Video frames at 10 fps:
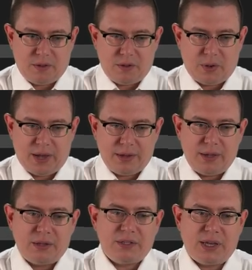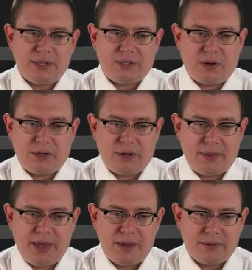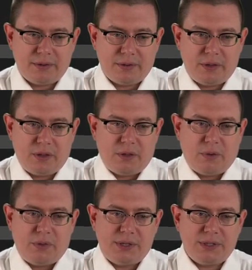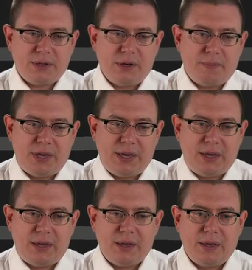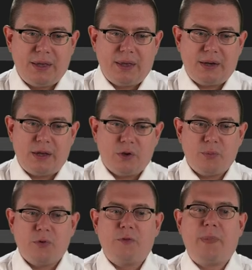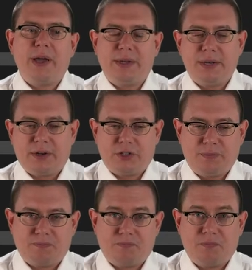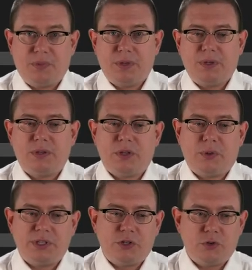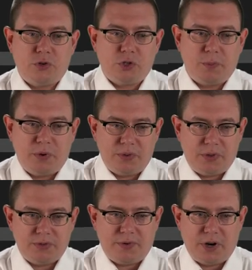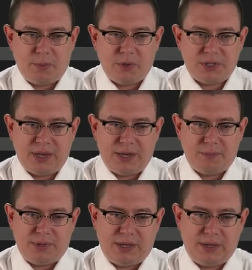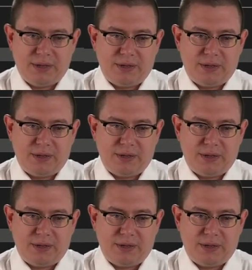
Okay, to get started on that, this is going to be another proof by induction. So let's introduce both of those variables, a and b,